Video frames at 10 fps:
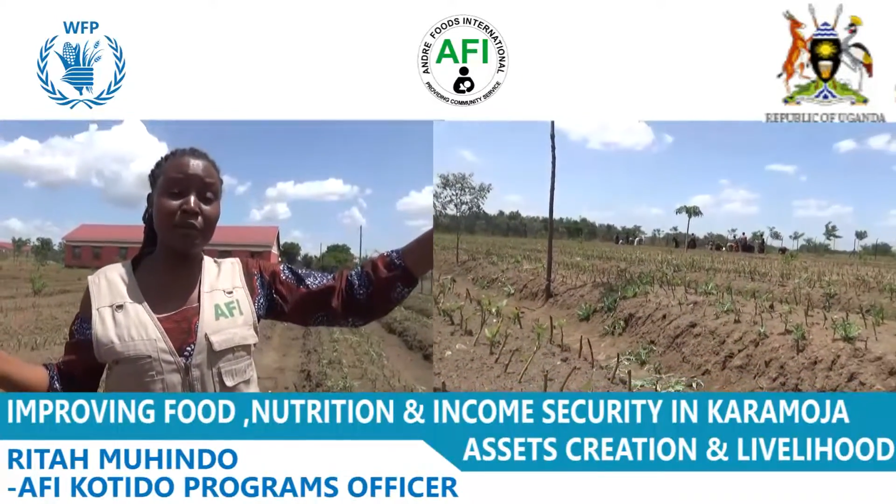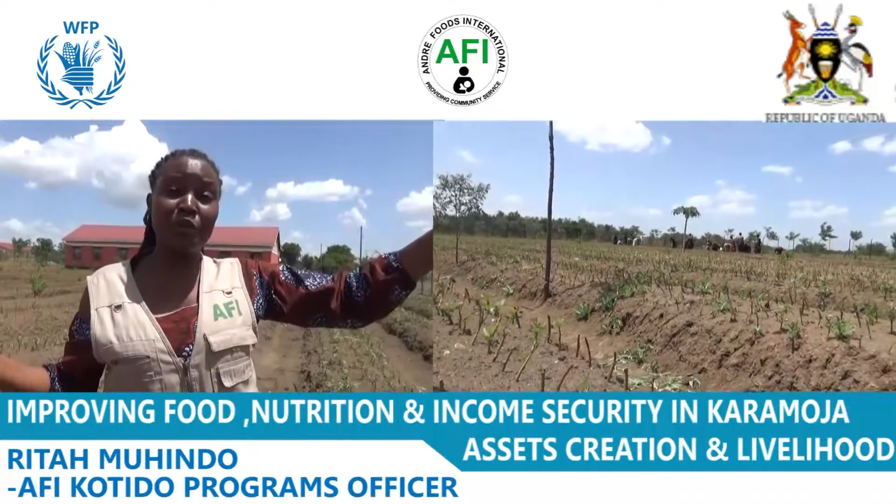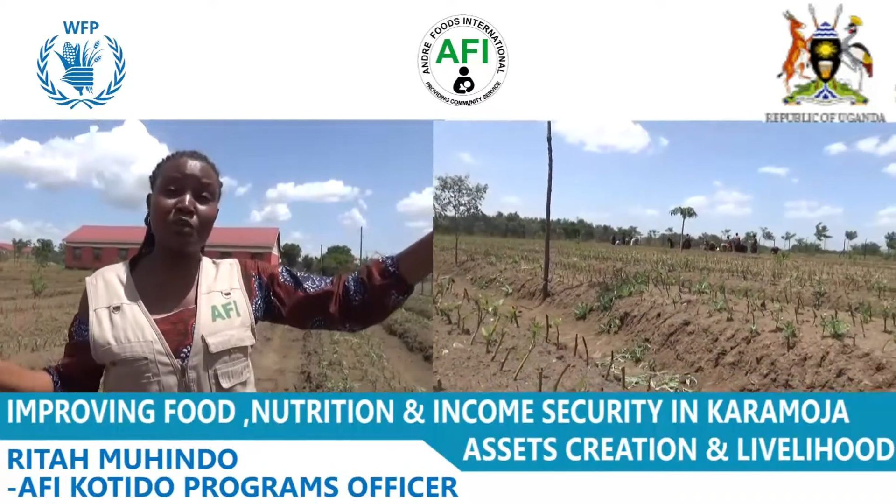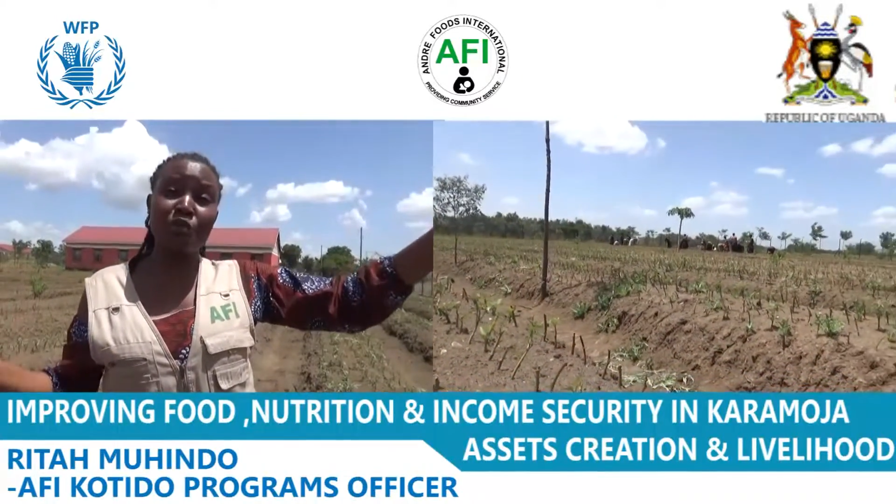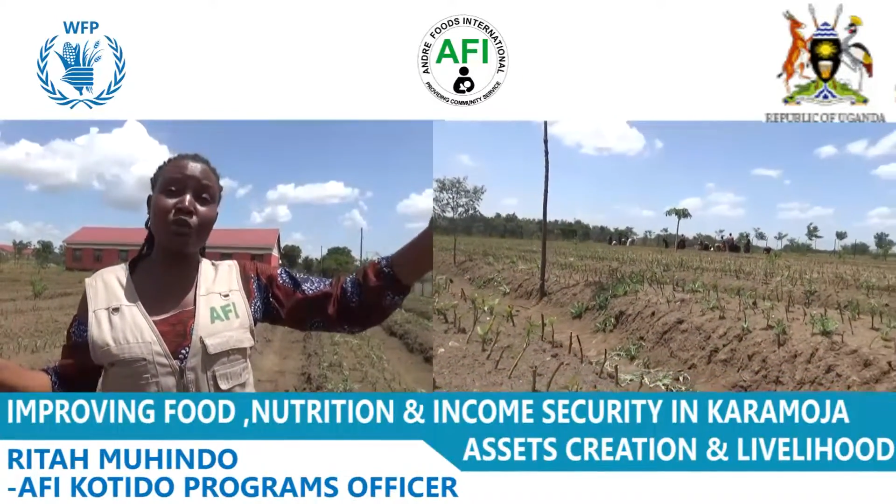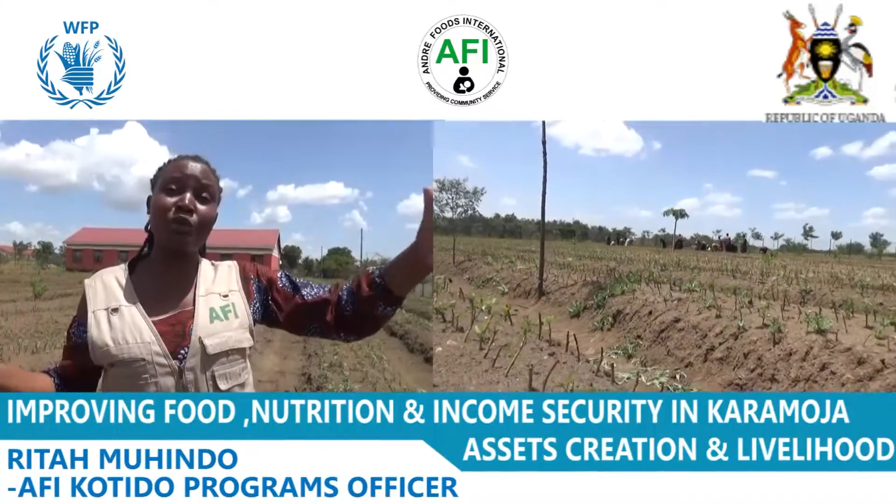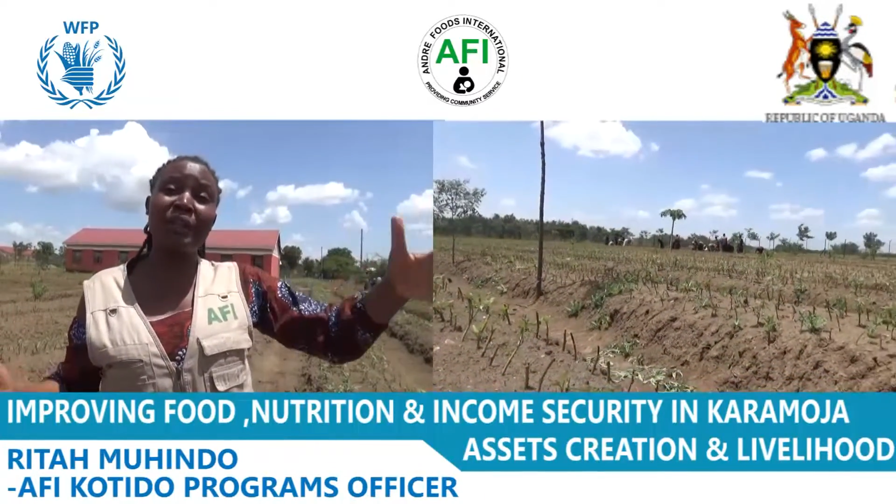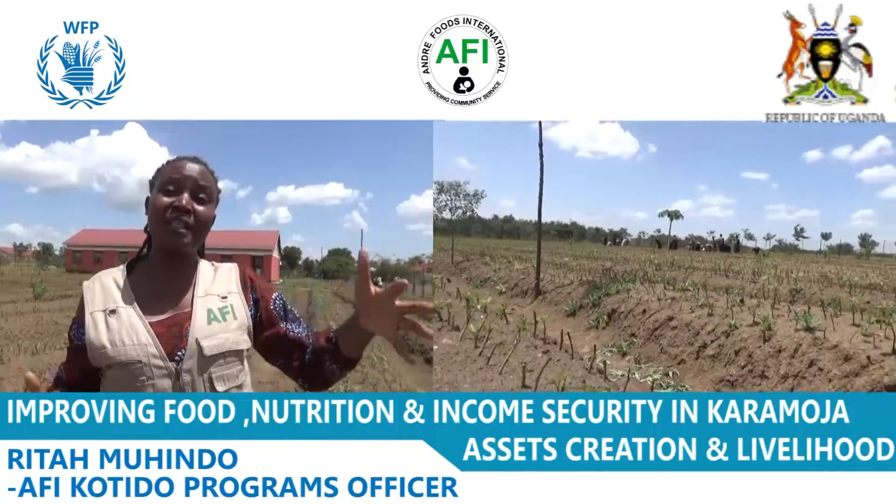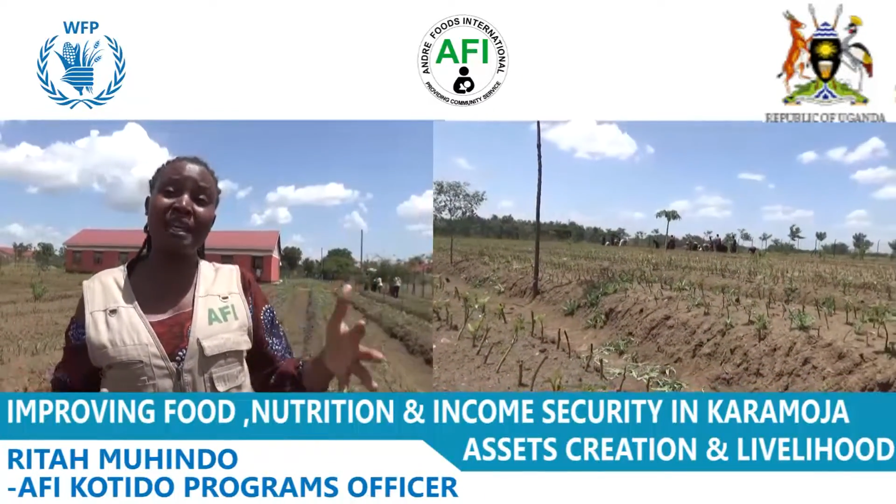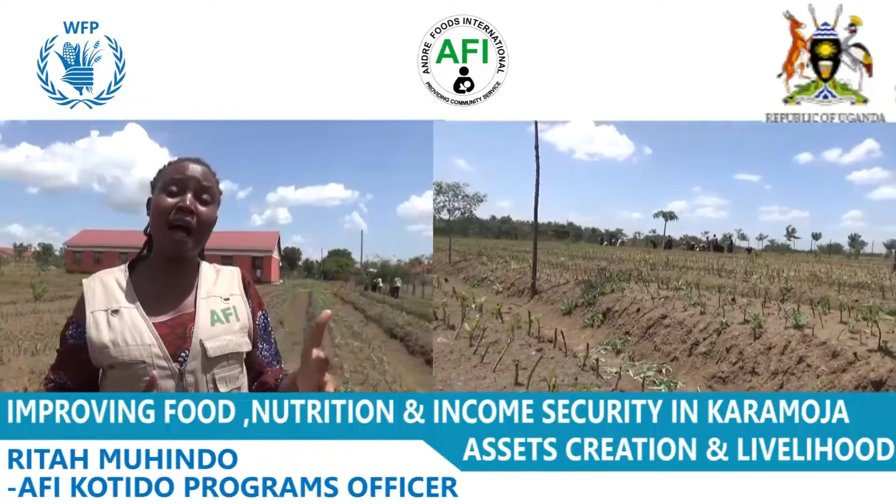because we know that